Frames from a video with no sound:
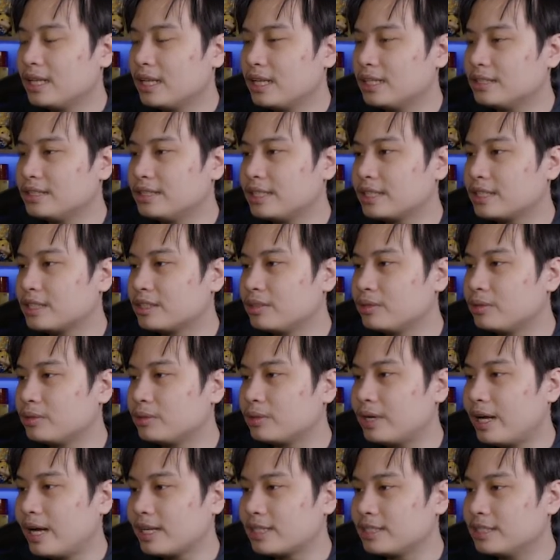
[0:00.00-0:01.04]

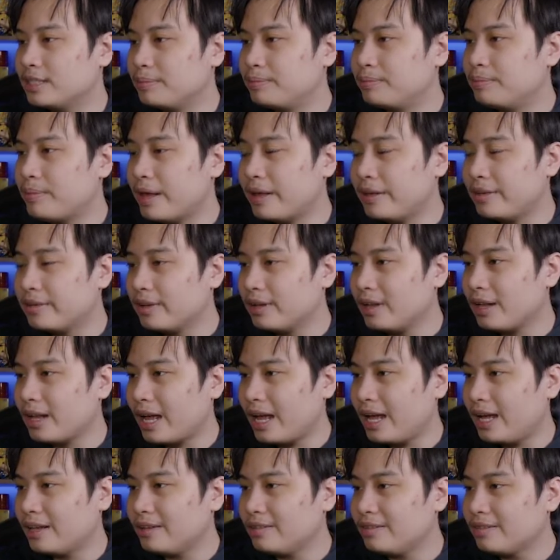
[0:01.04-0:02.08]
Inzektor Exavolt,
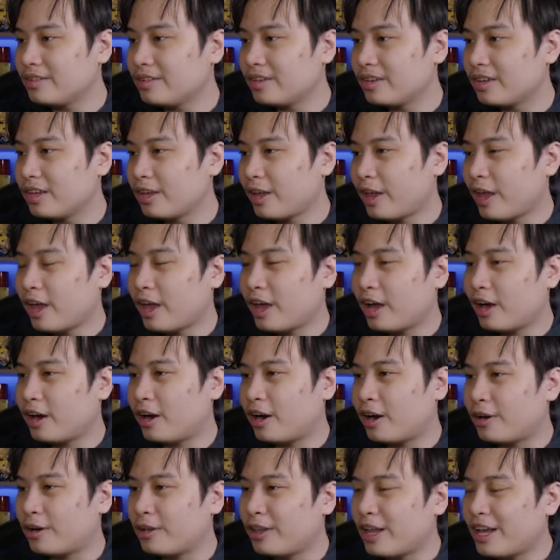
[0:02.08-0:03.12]
and
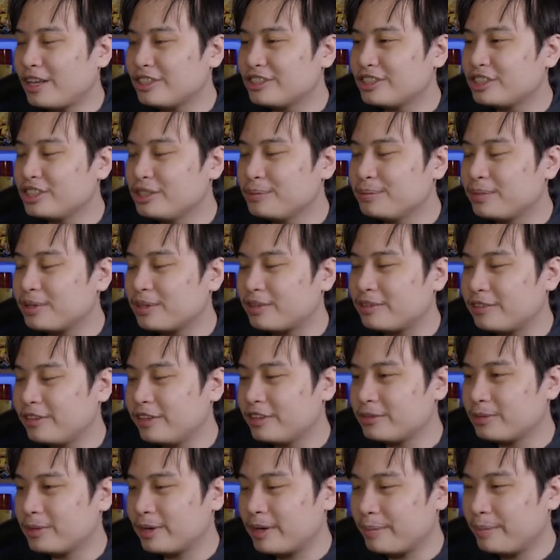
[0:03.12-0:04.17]
our last super from
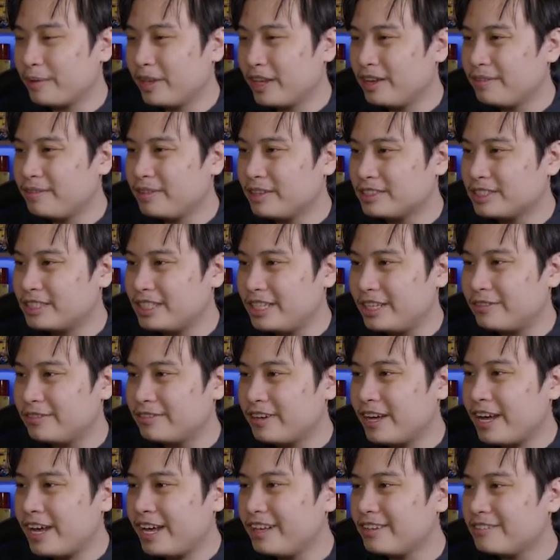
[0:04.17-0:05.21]
this one, I believe, is the
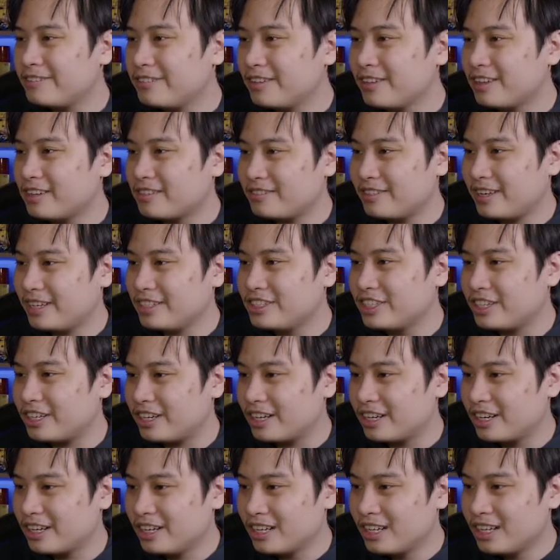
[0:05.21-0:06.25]
Fateful
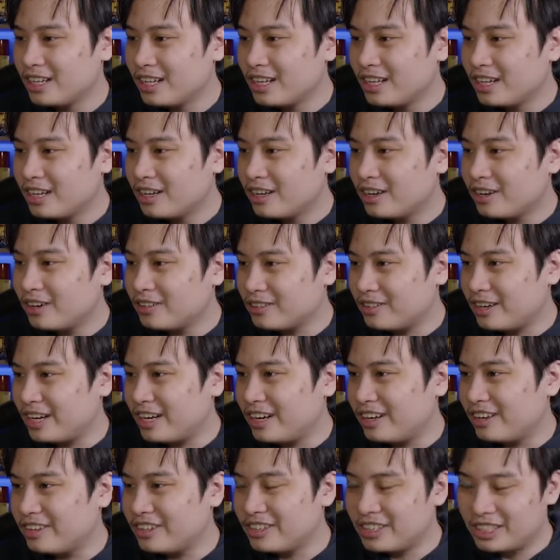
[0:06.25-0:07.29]
Adventure. Oh
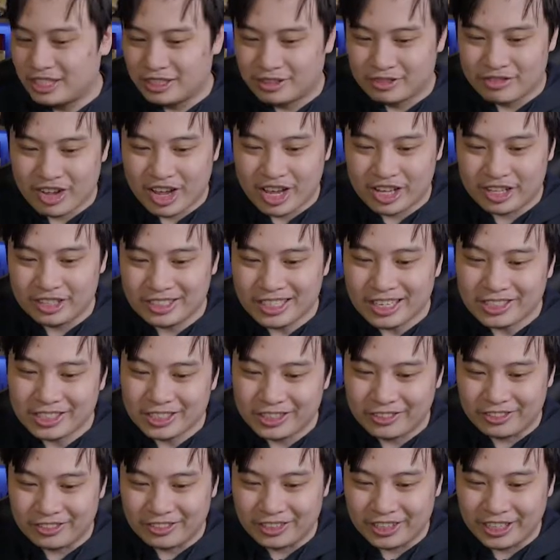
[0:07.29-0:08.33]
wow, man, this
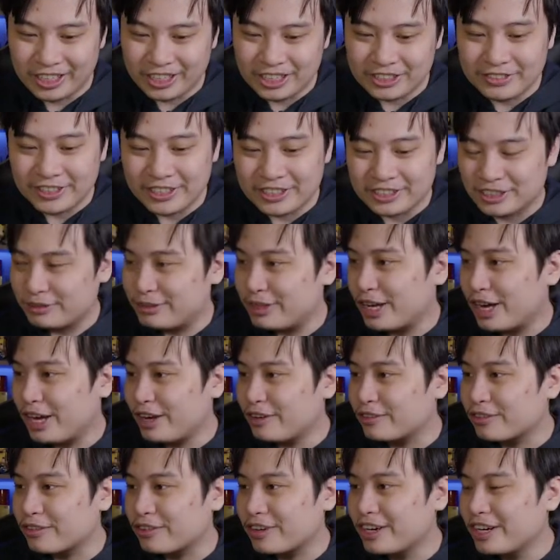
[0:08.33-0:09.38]
actually really speaks to me. I
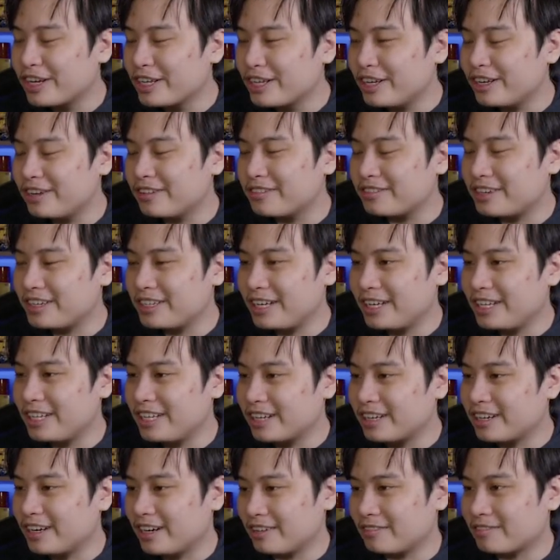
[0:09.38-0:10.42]
really
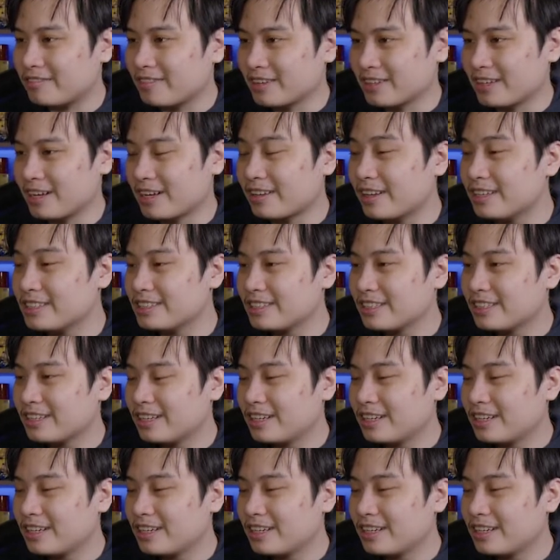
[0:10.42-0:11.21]
like artwork like this.